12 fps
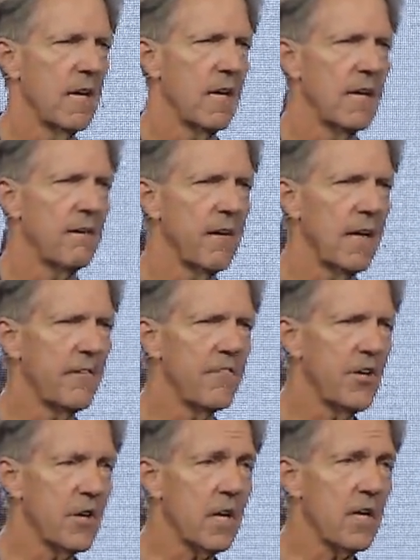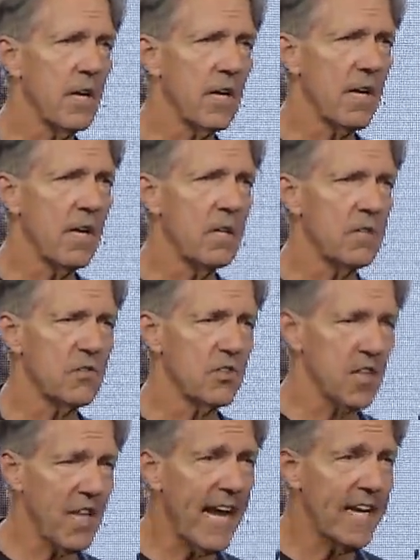if you're going to
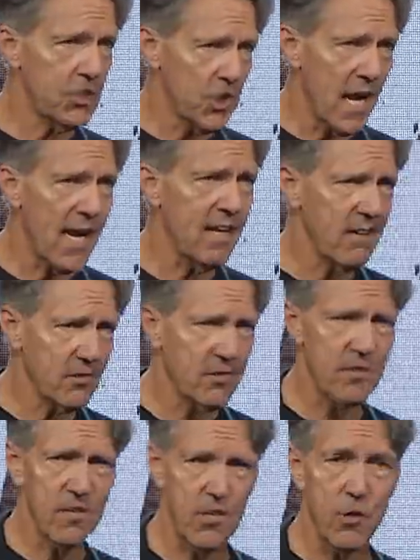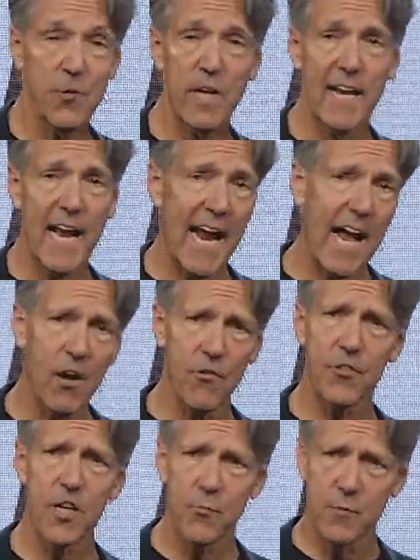slay giants, you need a
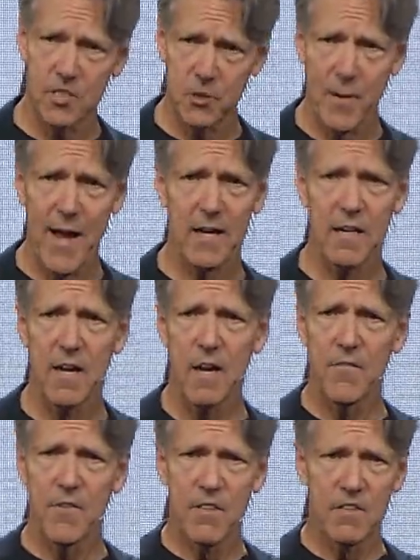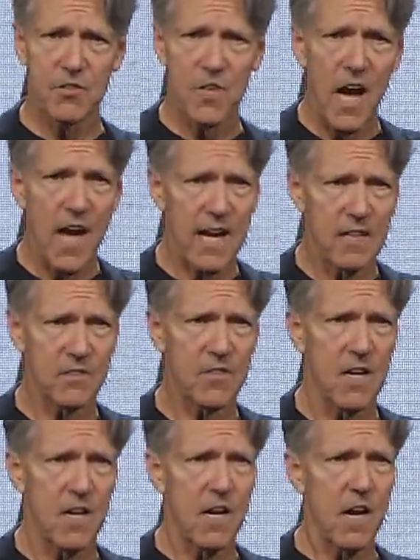healthy respect for the size
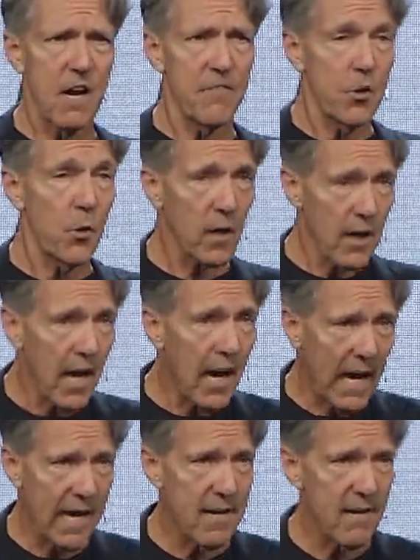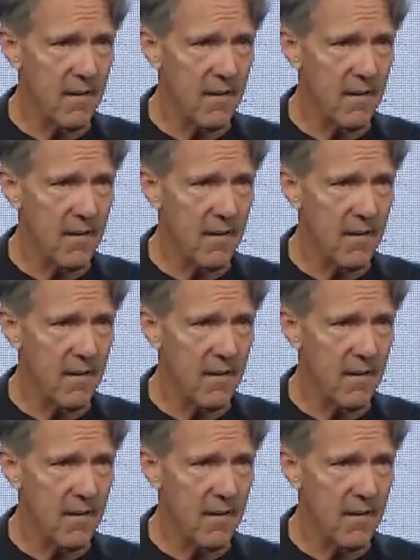of your God.